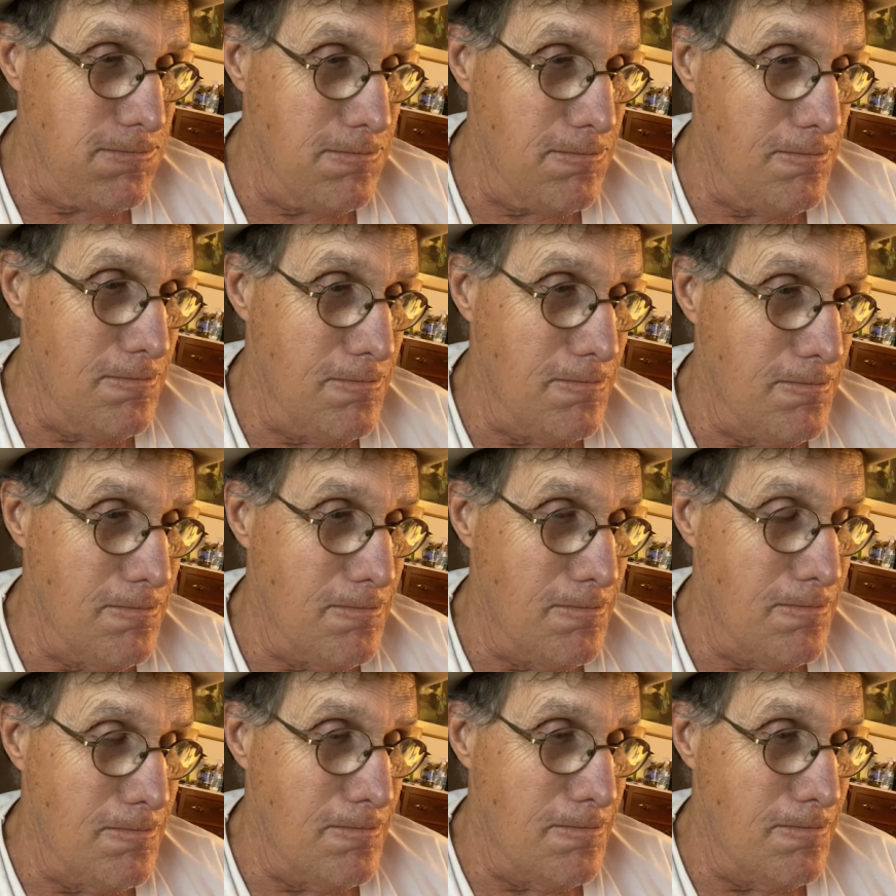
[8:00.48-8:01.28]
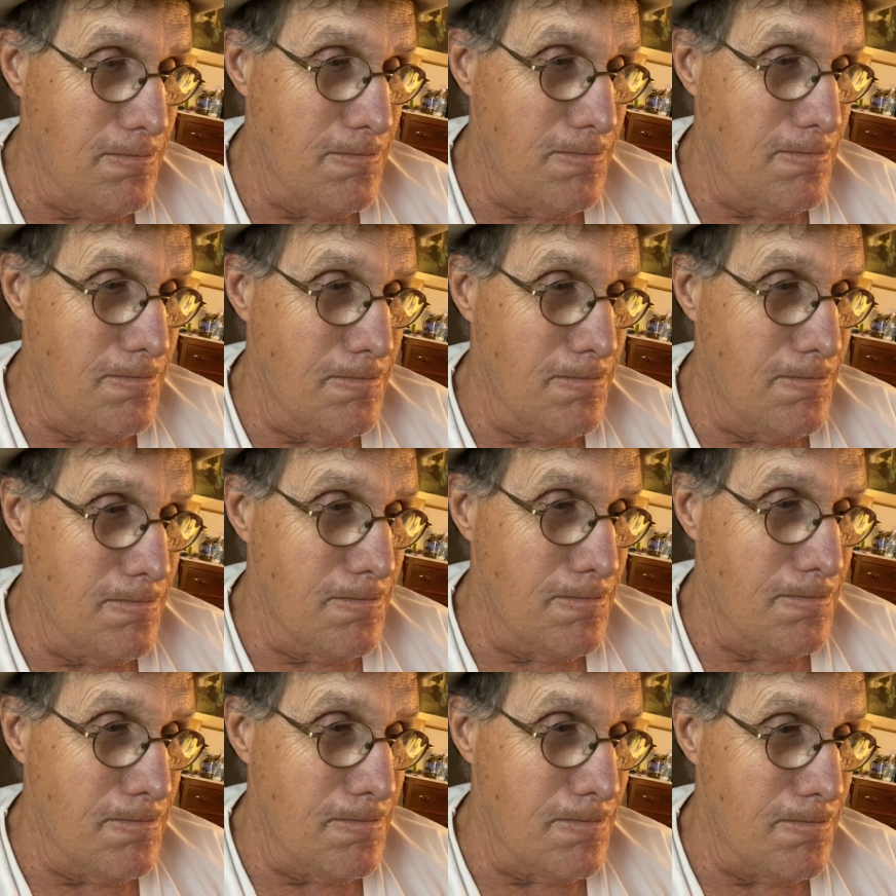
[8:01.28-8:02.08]

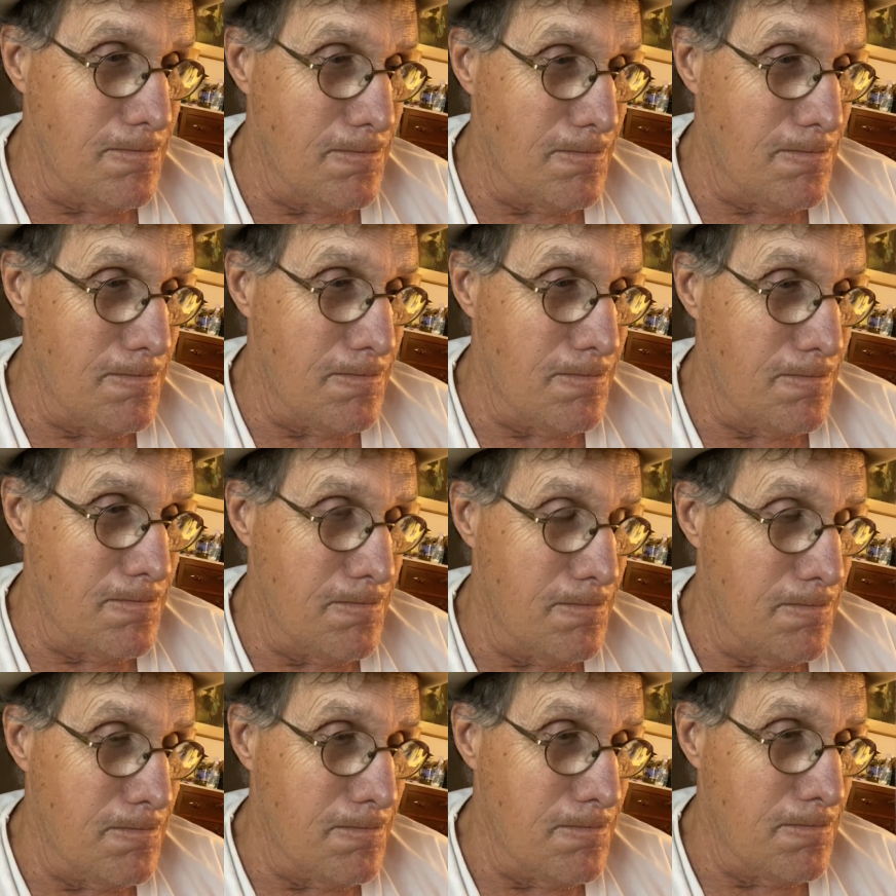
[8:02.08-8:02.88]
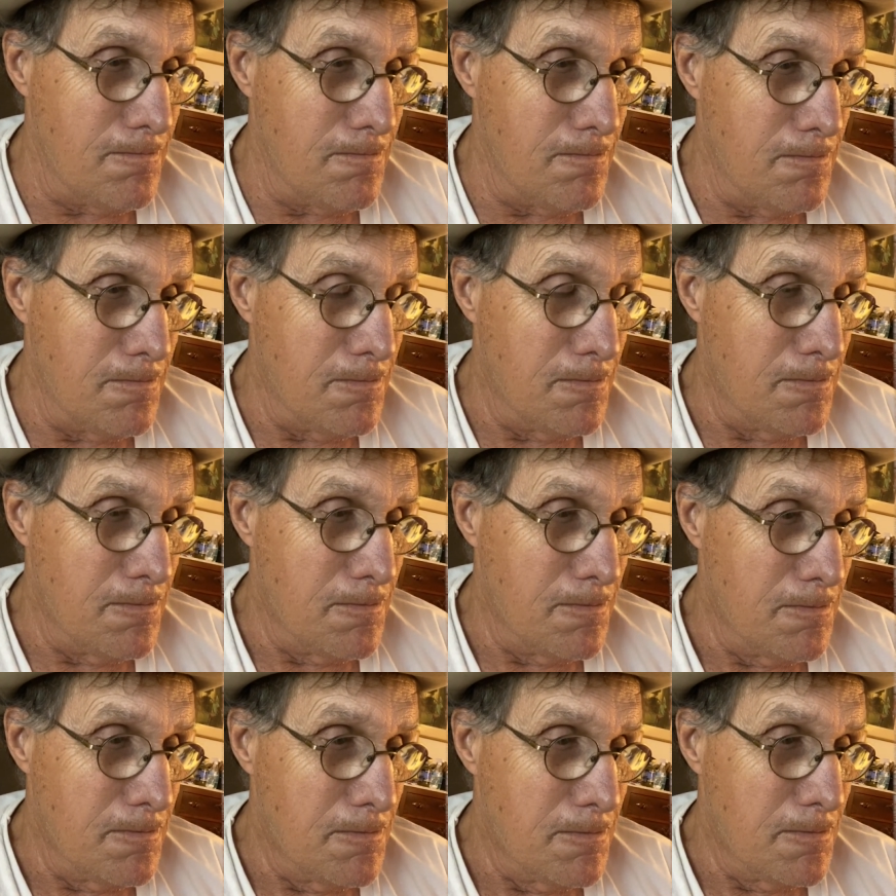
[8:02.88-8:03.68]

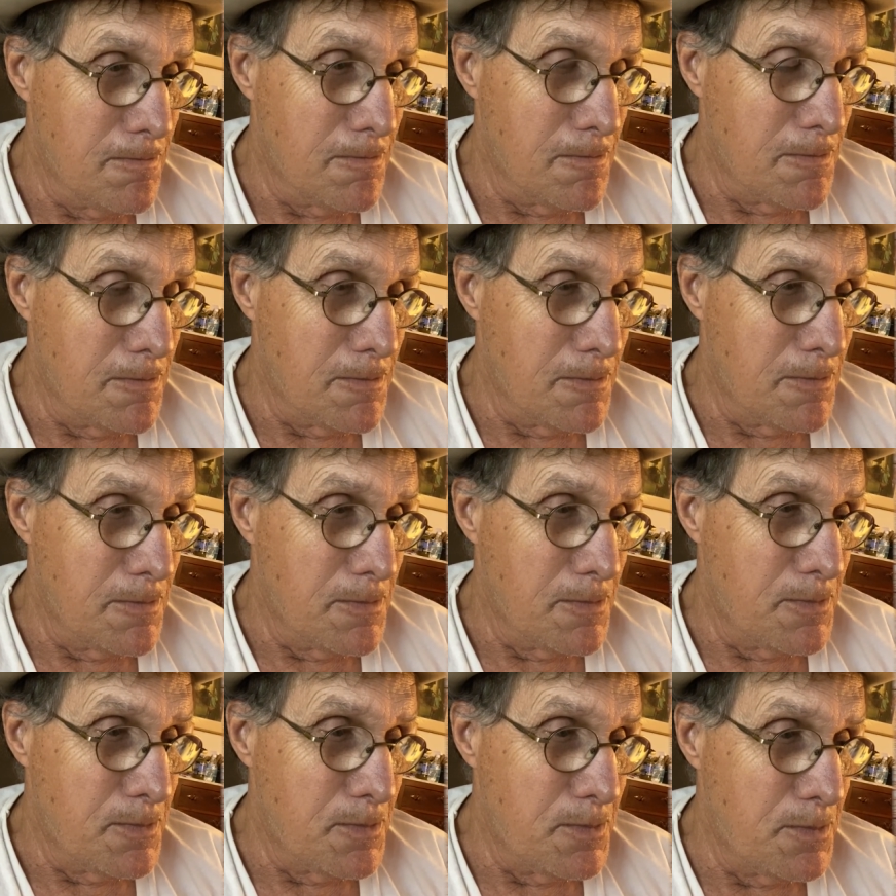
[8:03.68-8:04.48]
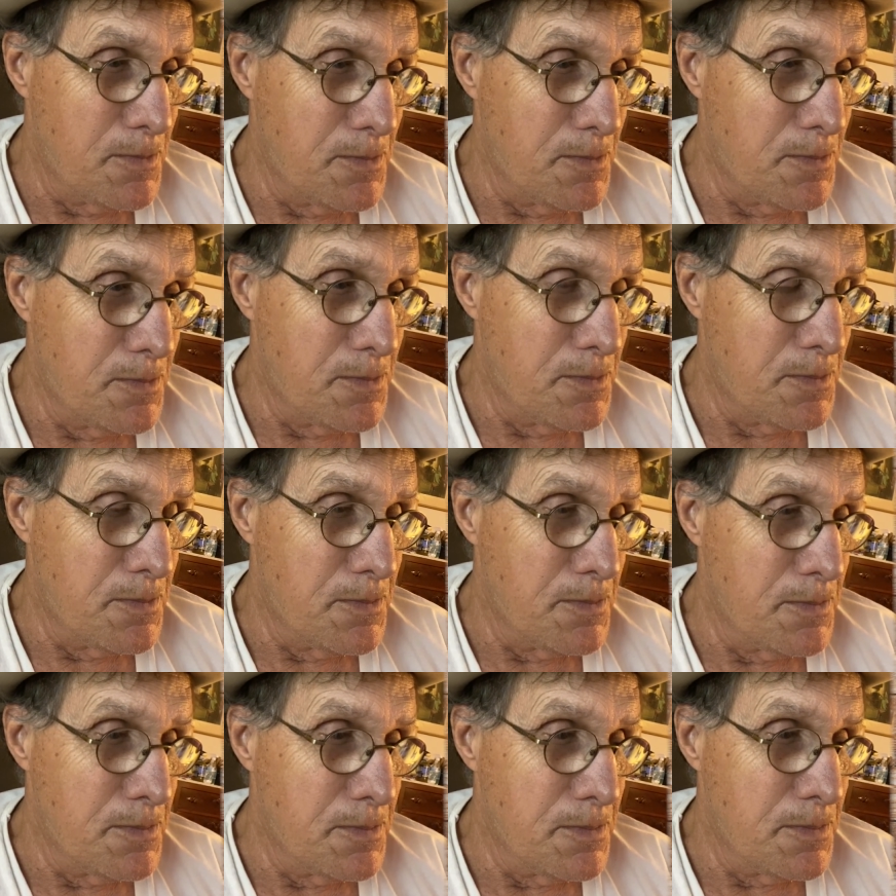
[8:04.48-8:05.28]

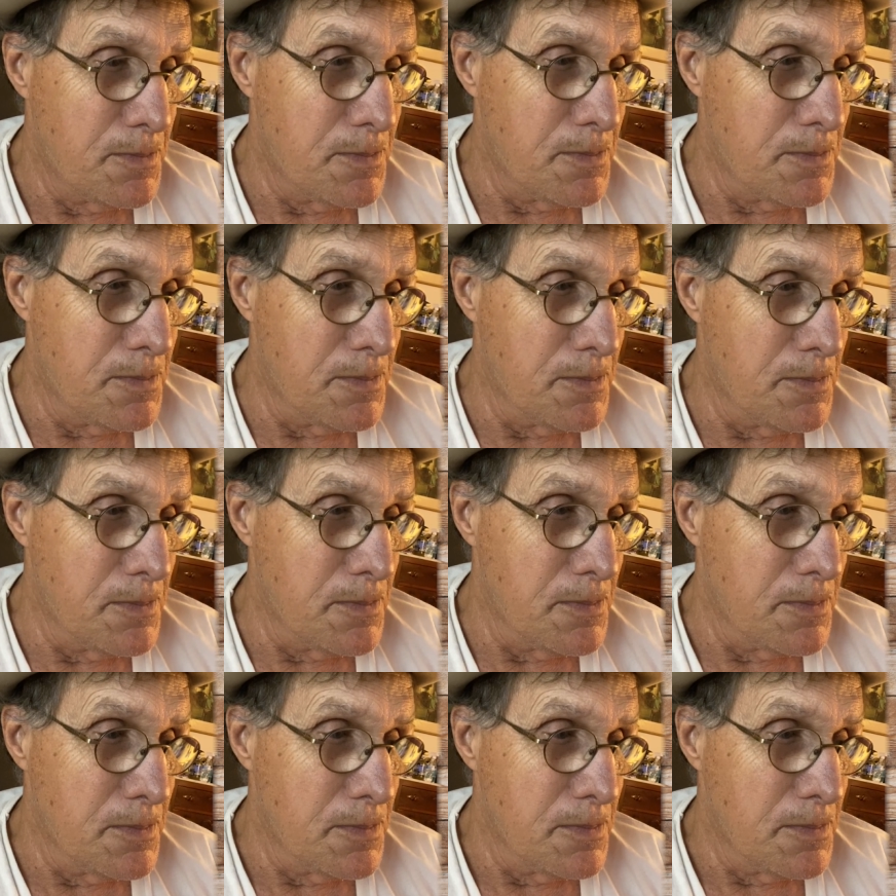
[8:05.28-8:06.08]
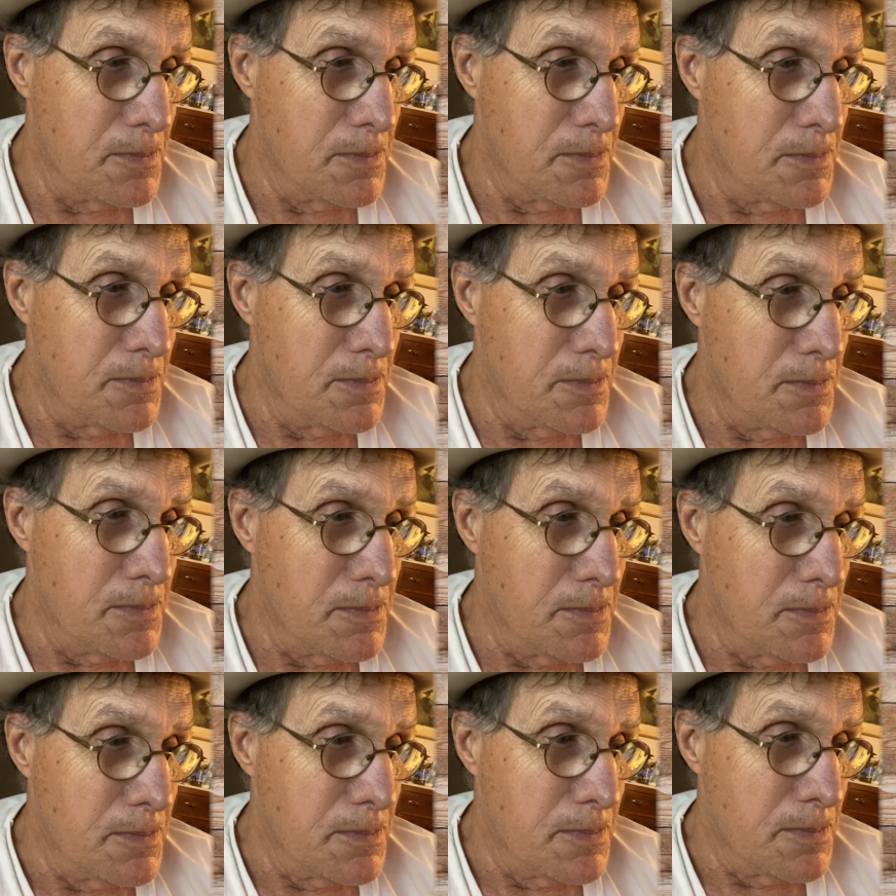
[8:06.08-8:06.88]

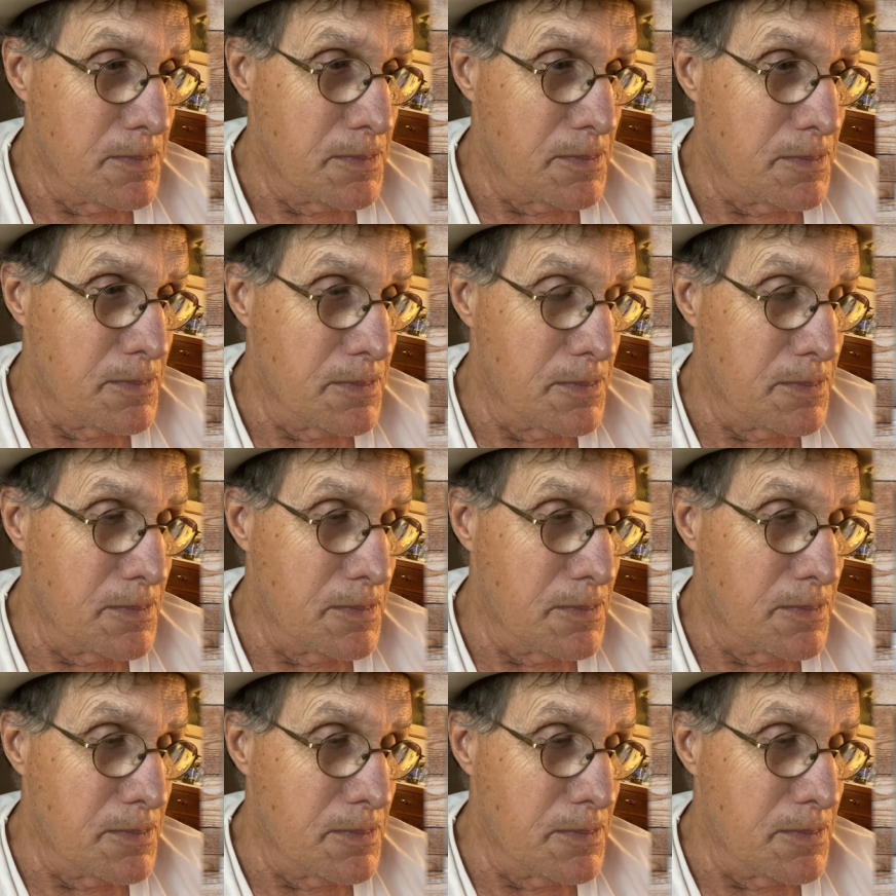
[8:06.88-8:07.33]
(silent)